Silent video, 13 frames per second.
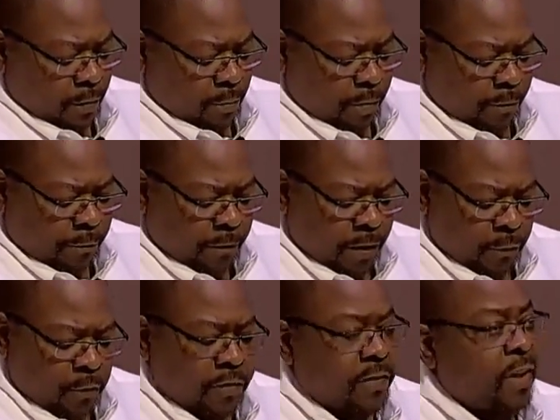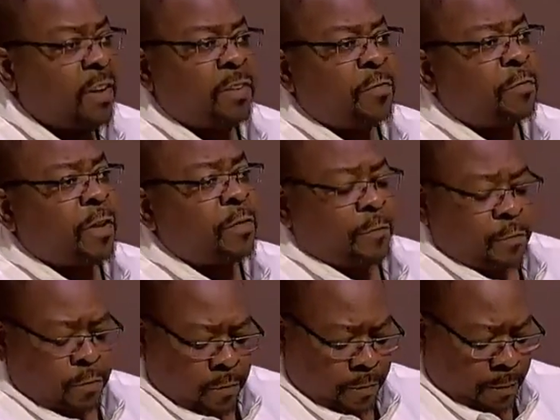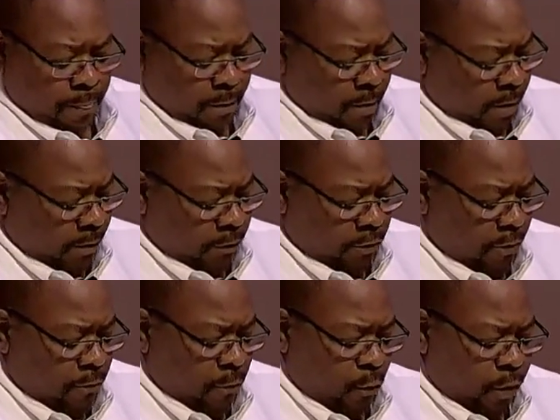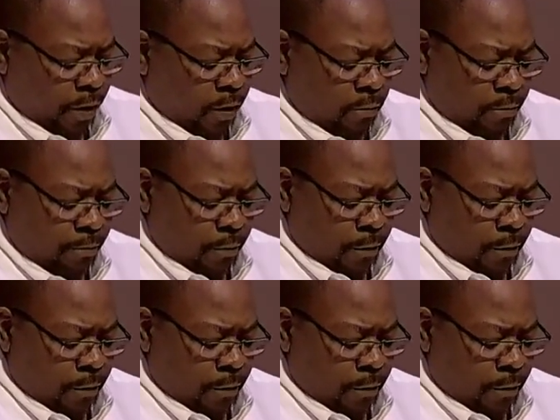My flight was uneventful. I traveled well.